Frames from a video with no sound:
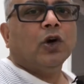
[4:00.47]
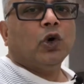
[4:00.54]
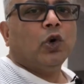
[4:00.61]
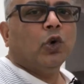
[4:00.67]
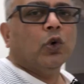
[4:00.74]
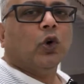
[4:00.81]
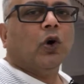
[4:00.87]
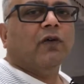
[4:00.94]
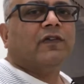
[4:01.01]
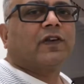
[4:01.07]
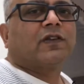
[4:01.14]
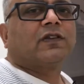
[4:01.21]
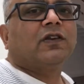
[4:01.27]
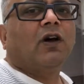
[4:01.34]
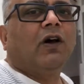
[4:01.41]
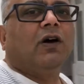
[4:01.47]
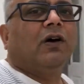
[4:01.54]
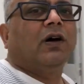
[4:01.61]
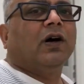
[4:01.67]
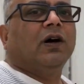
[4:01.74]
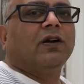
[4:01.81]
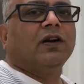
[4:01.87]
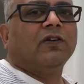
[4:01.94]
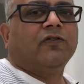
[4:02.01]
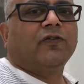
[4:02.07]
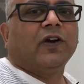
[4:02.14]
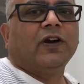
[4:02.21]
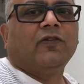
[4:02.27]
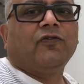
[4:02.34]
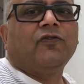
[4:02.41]
who oversaw a
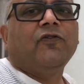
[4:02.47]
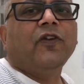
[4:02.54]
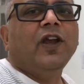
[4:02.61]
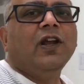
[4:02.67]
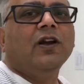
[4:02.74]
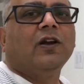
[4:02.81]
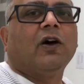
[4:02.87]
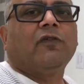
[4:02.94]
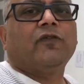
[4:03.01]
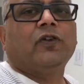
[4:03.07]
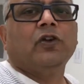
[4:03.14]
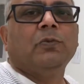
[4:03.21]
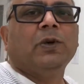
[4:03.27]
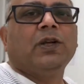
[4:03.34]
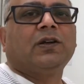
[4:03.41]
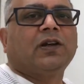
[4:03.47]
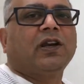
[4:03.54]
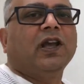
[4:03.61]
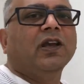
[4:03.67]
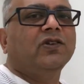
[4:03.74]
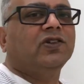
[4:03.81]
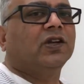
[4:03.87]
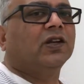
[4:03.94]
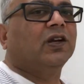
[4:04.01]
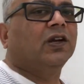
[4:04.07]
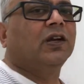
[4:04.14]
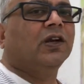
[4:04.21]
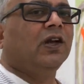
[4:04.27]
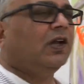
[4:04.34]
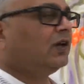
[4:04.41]
different field of human creation